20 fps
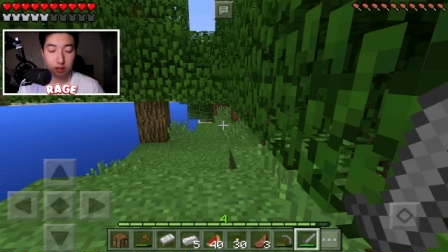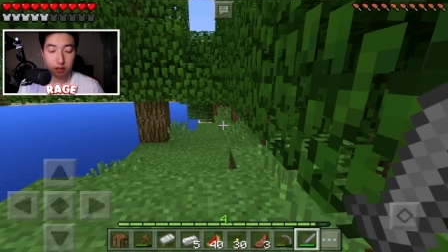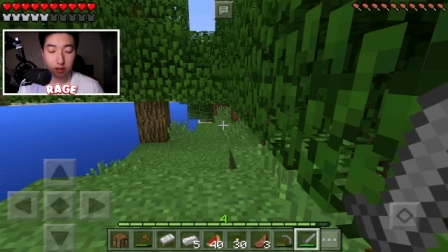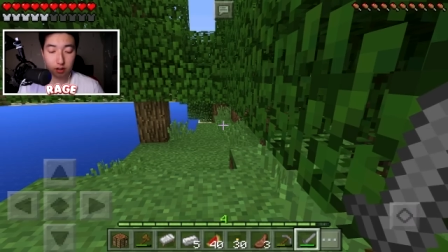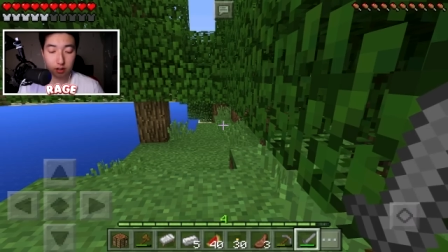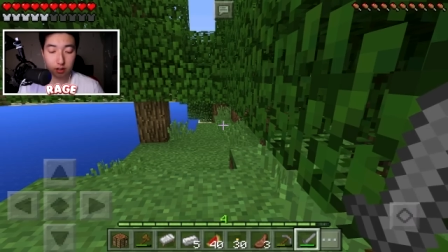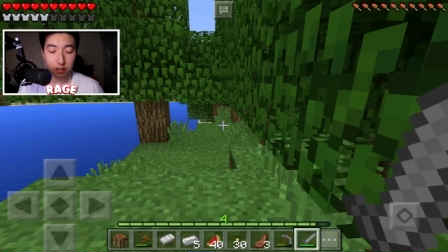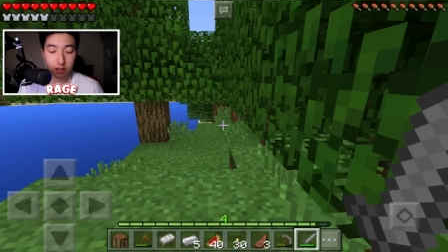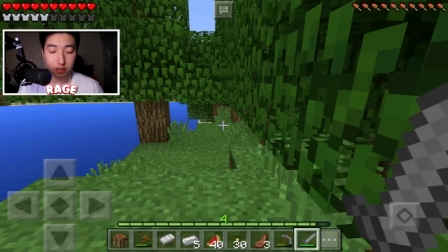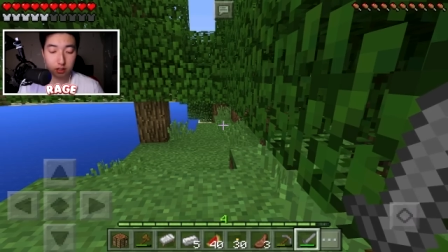
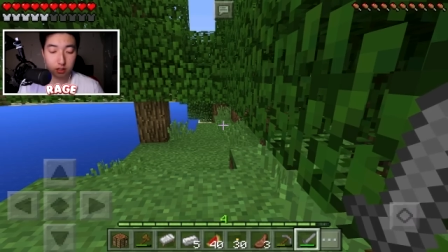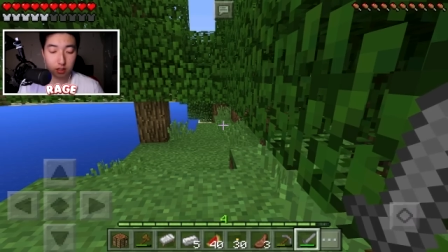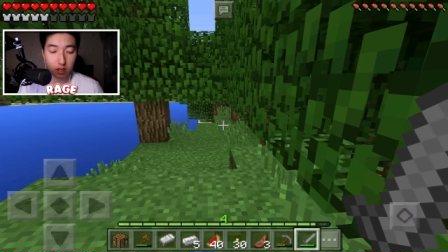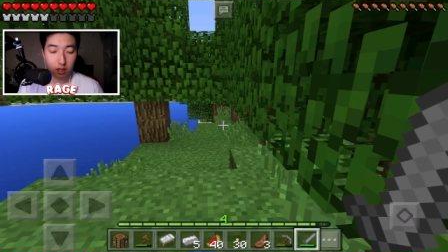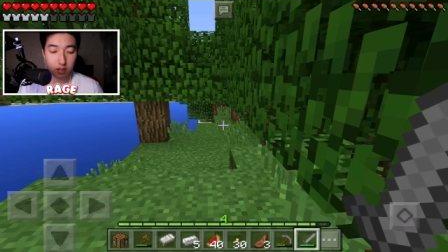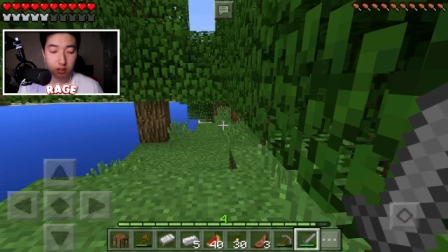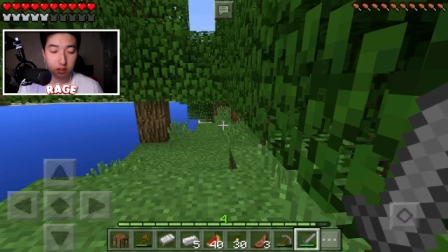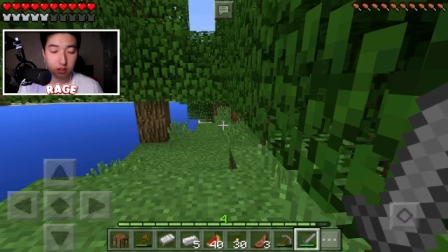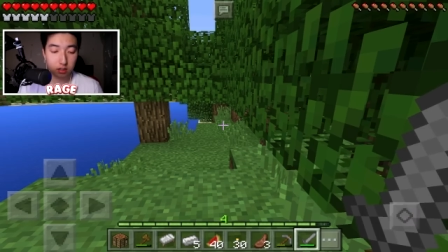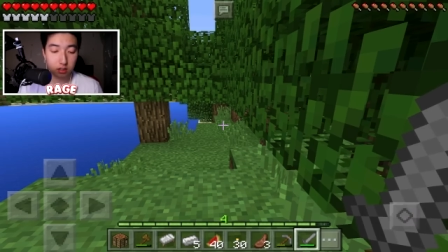There it is,
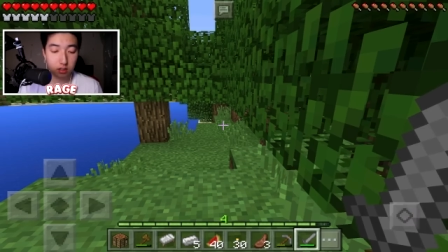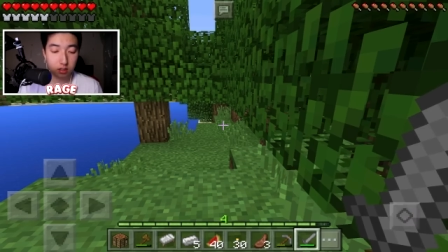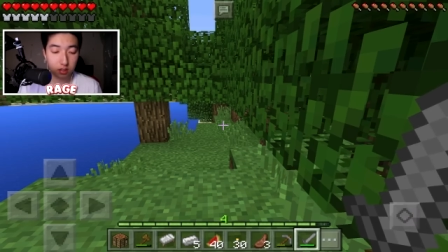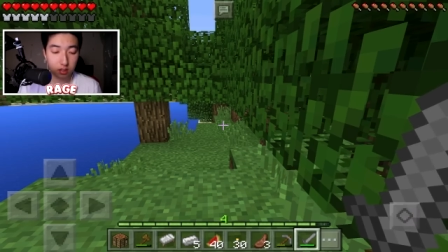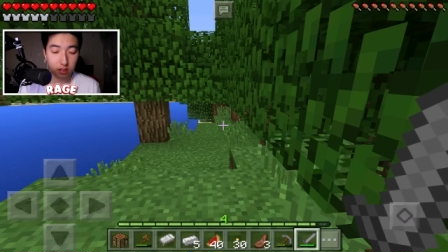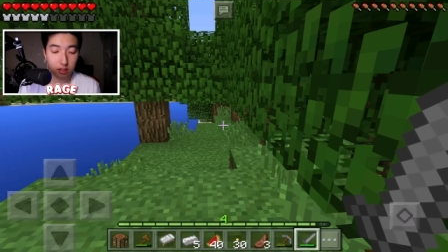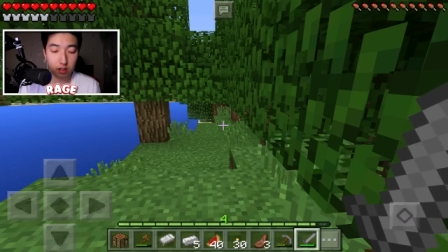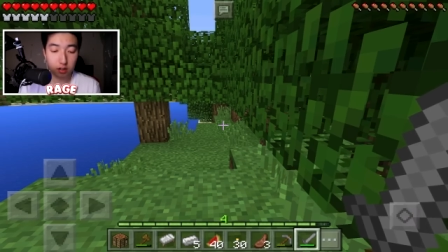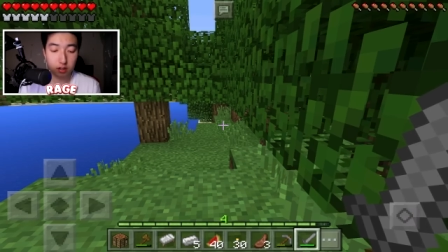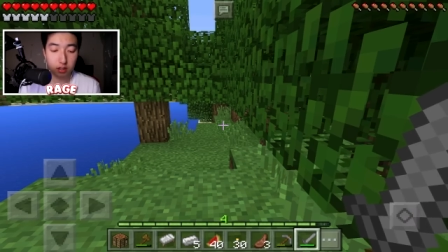guys.
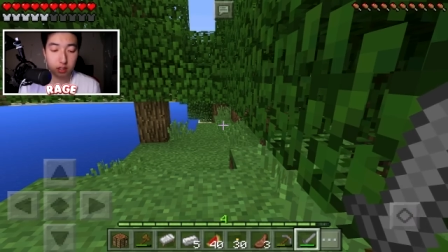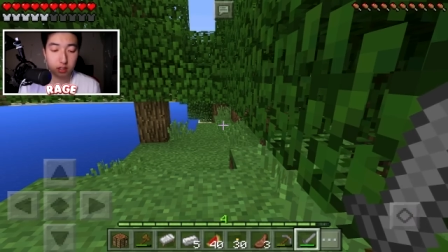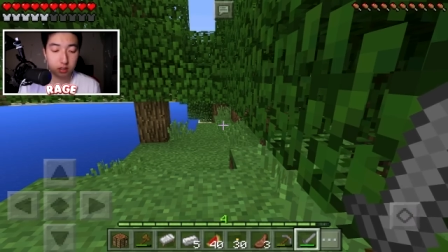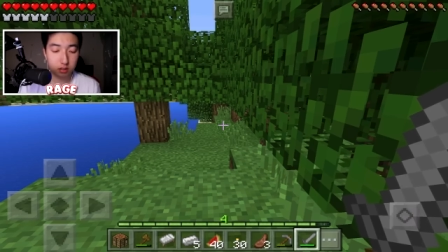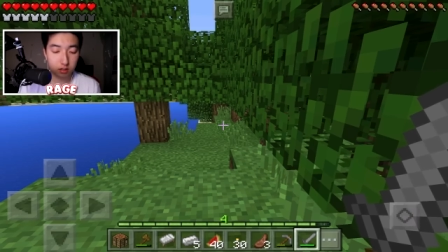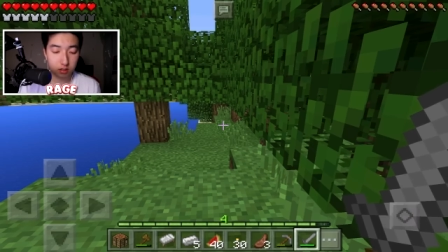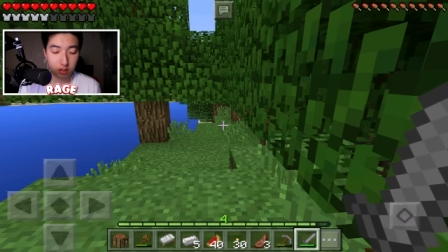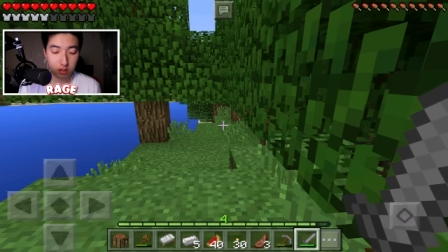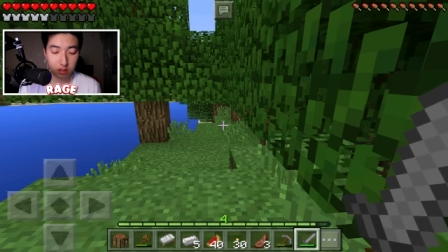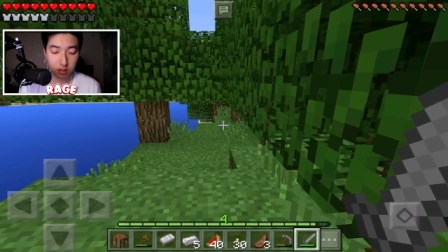There it
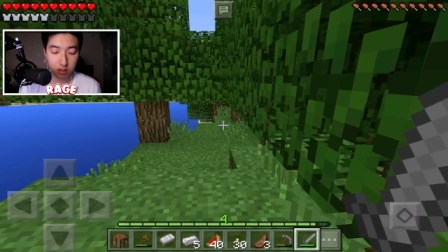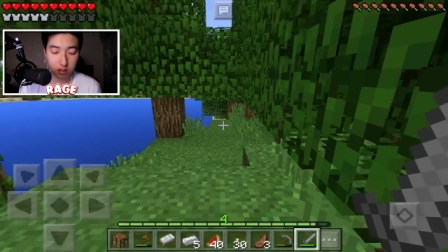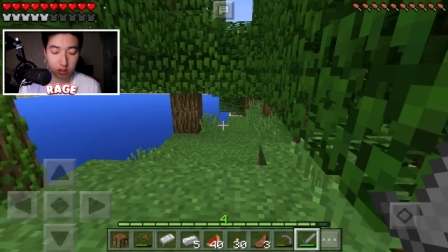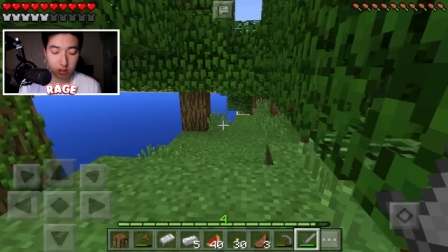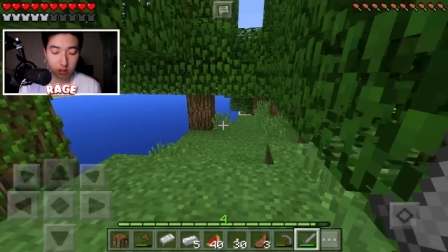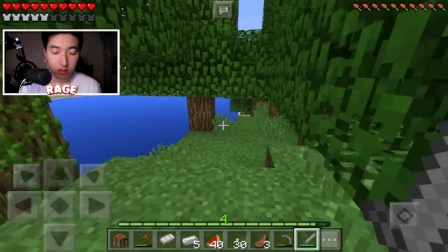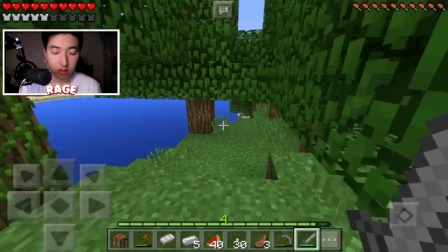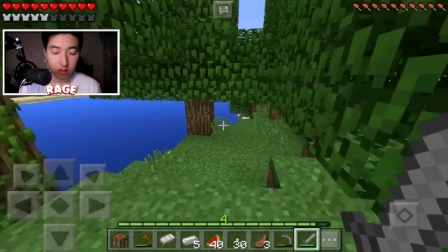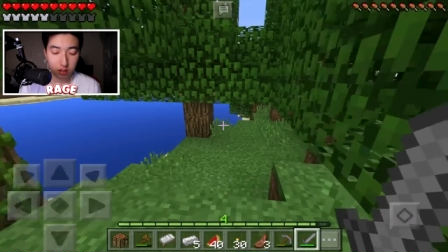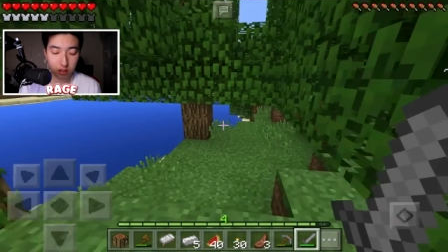is.
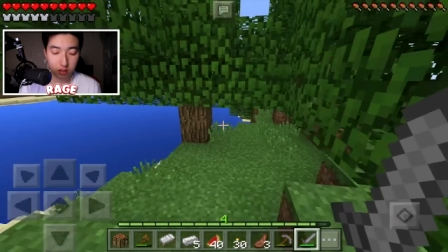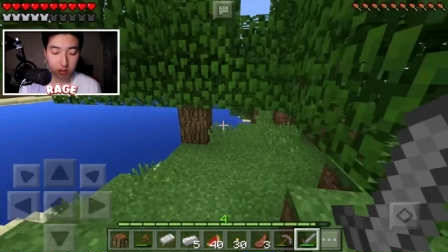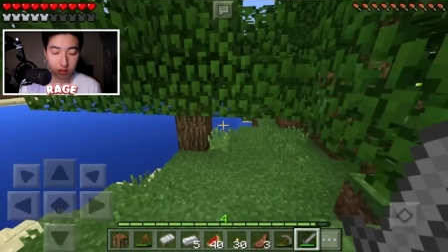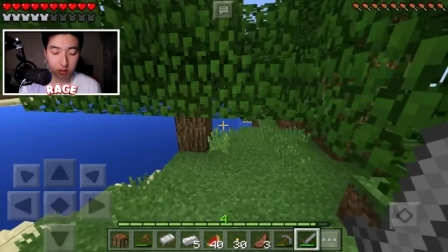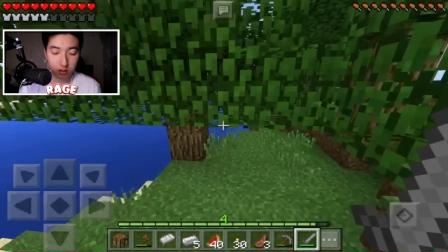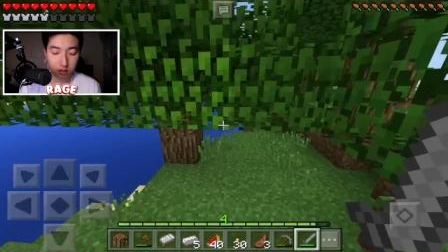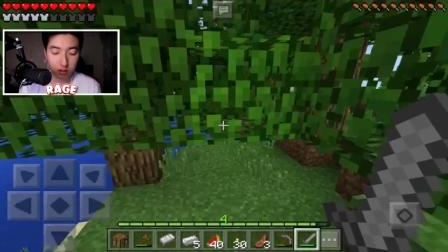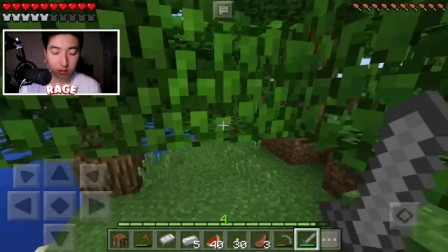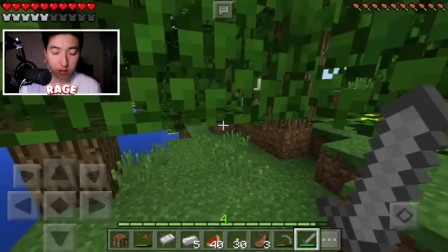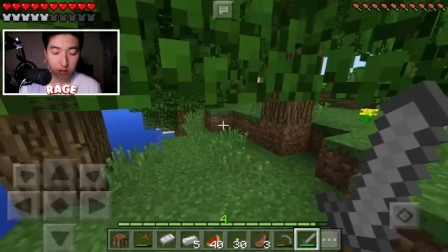There it is.